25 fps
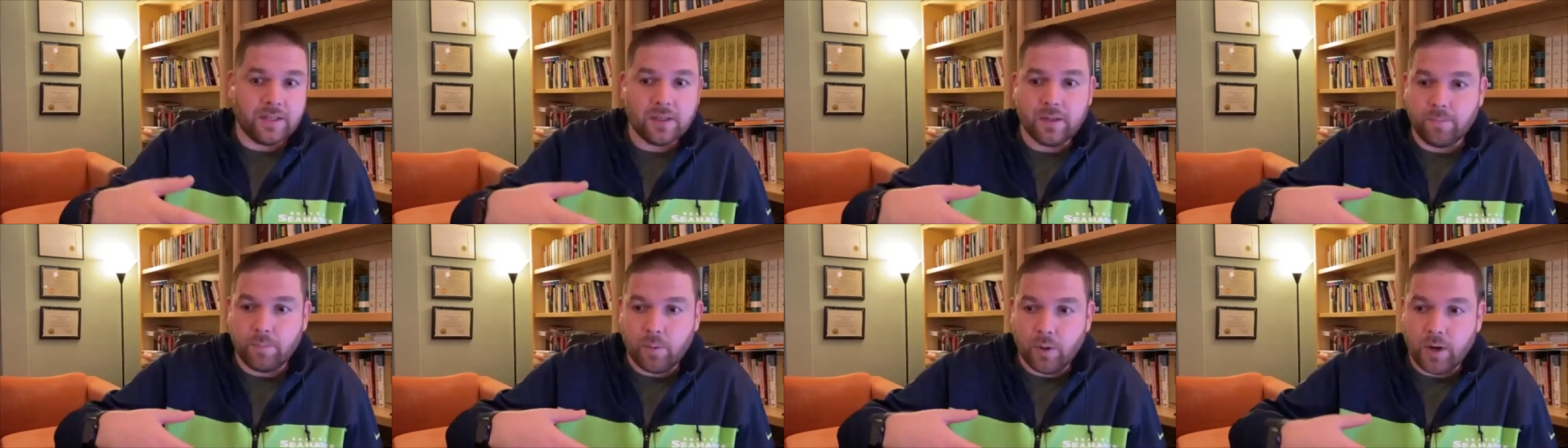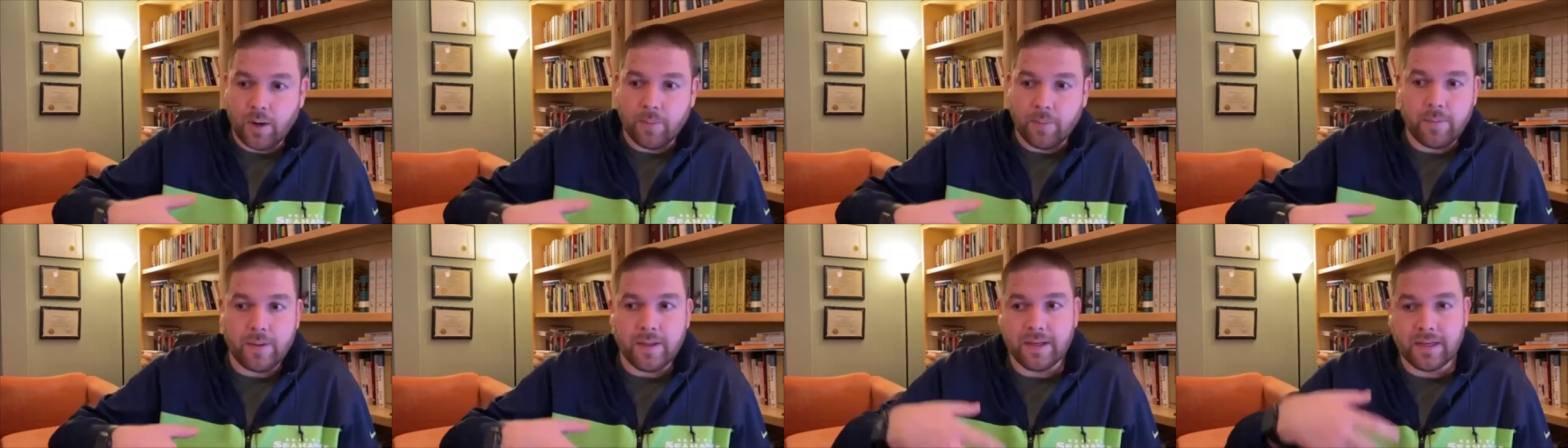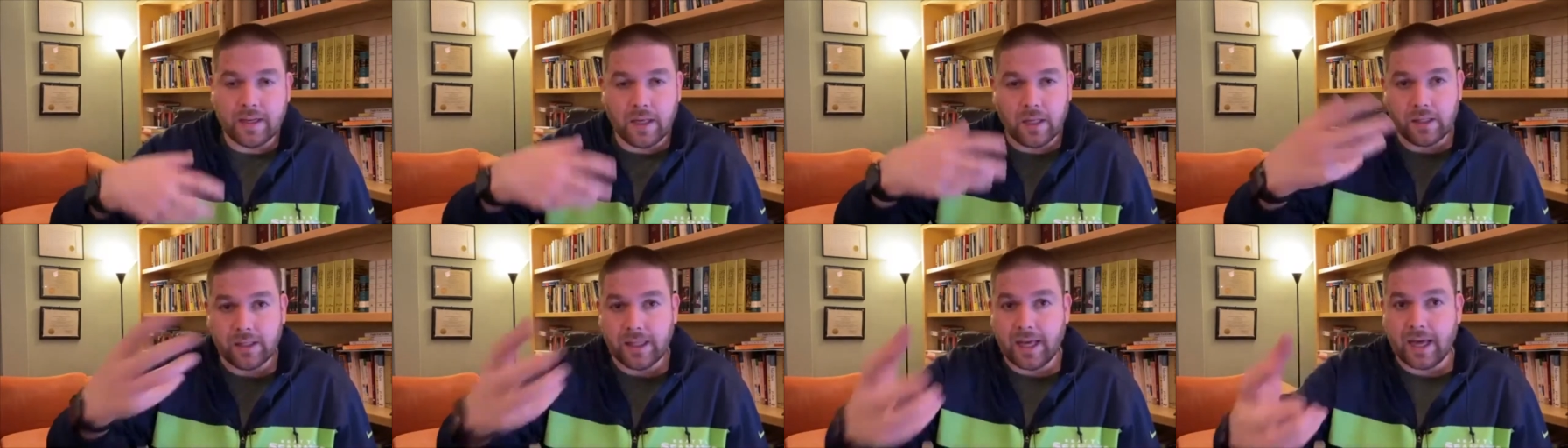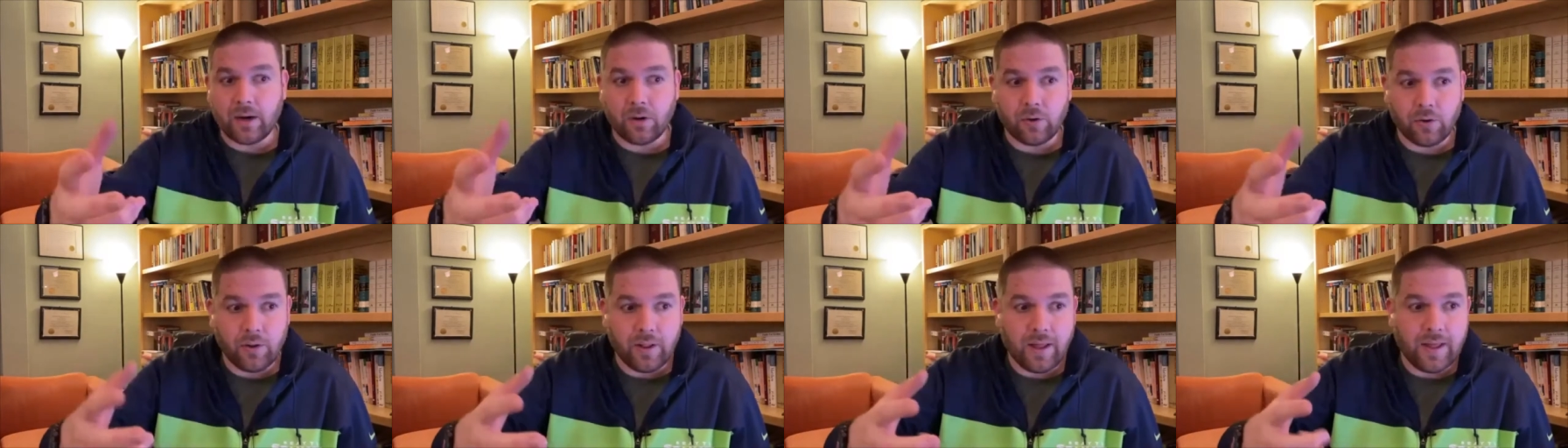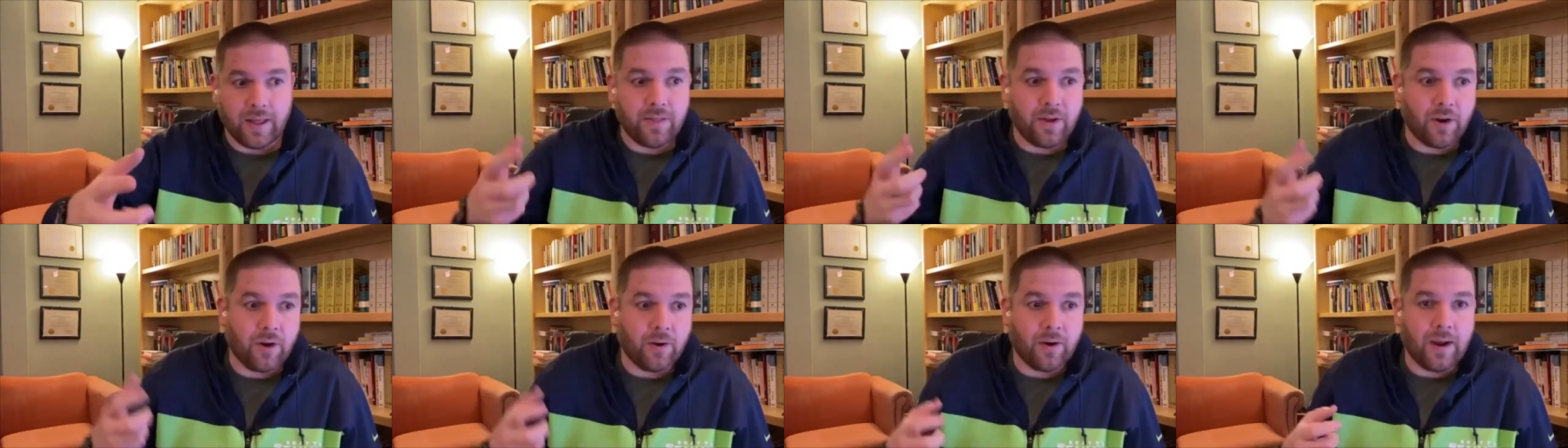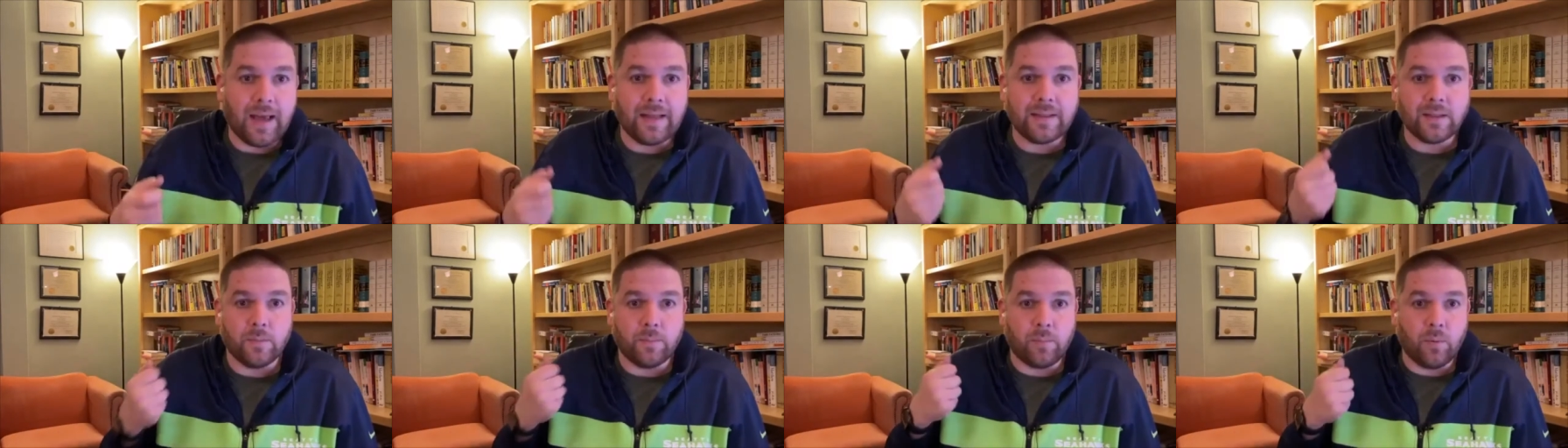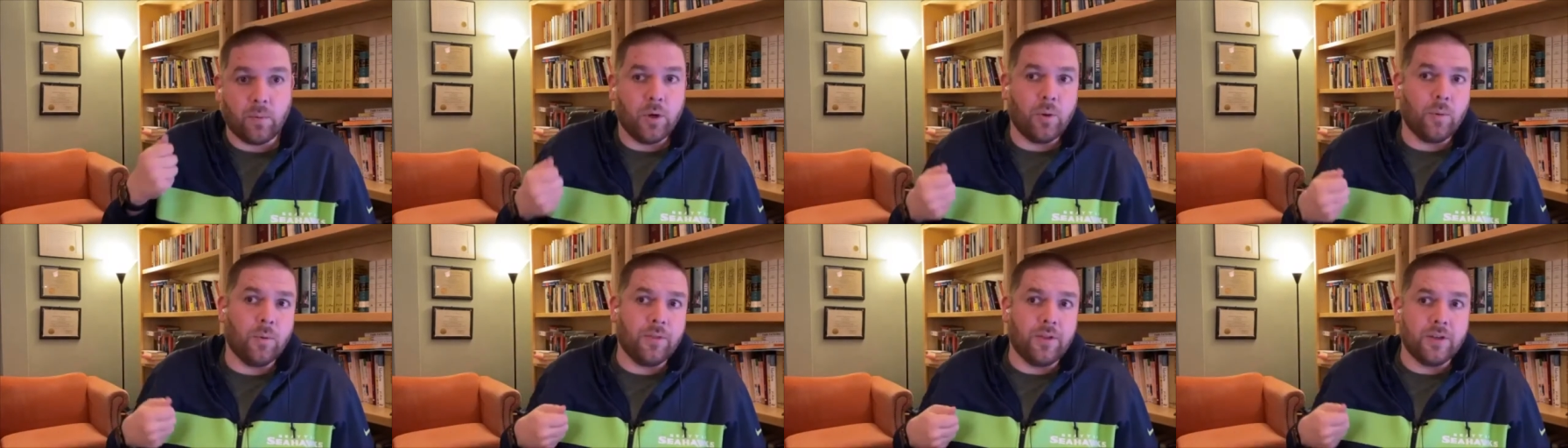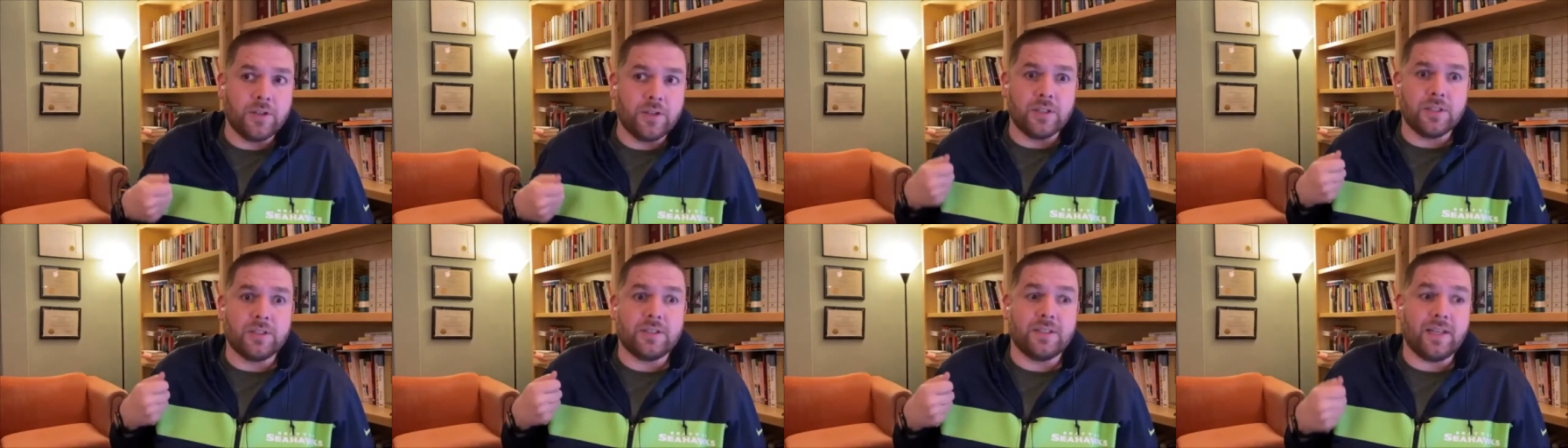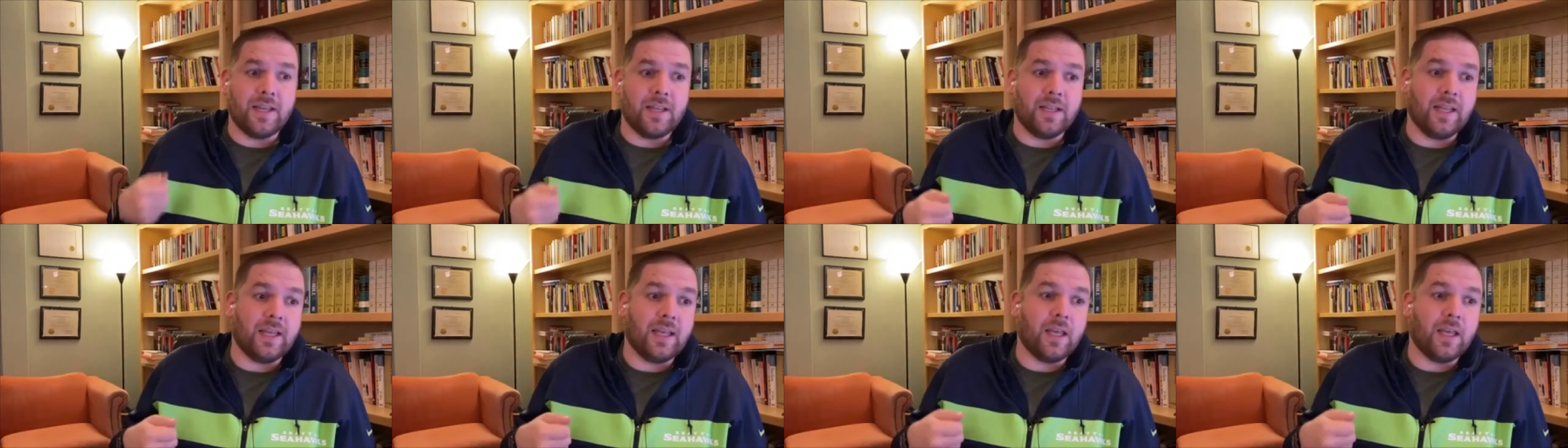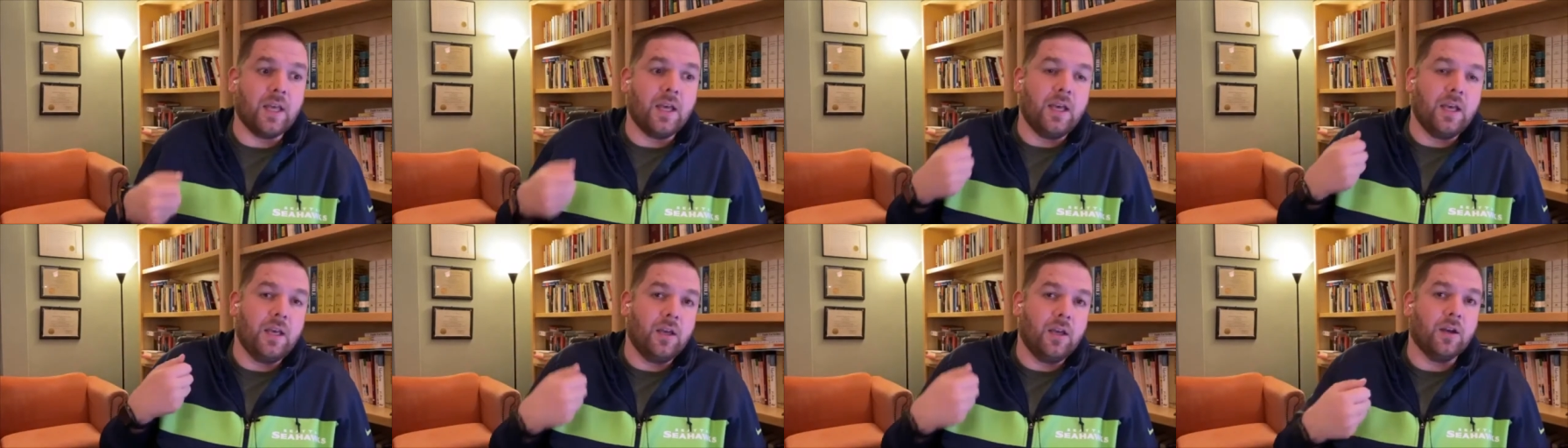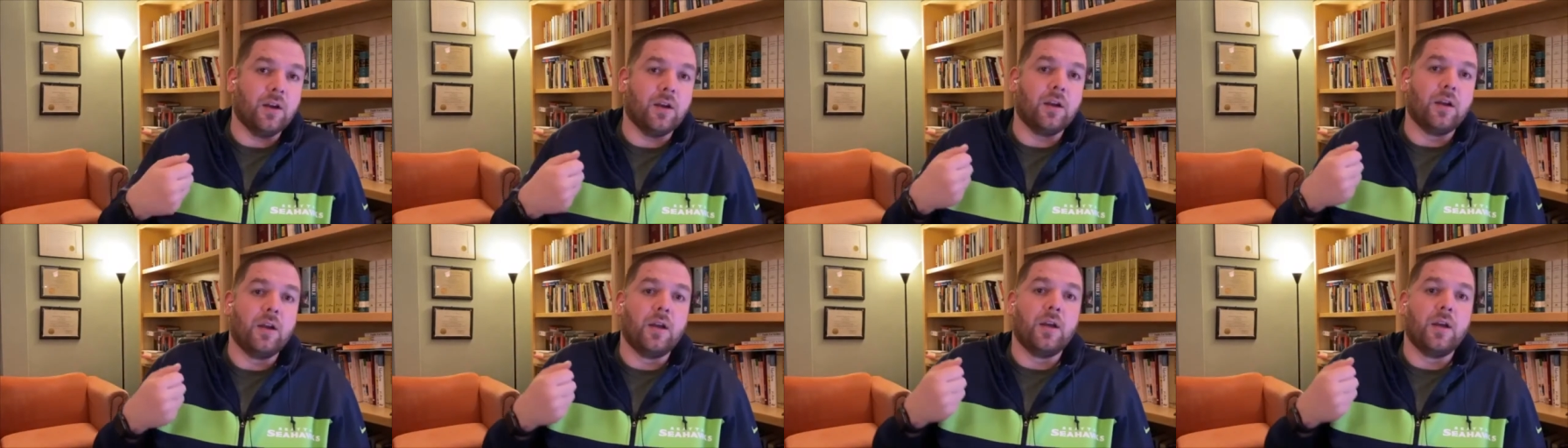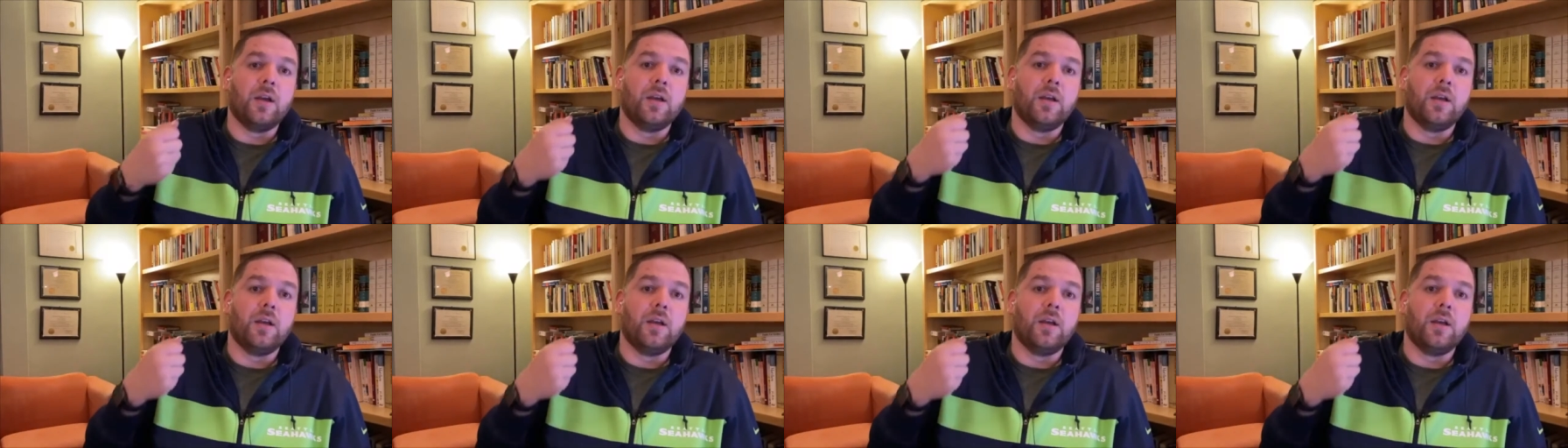to put up in collateral and they're at the point where they're just saying like, here,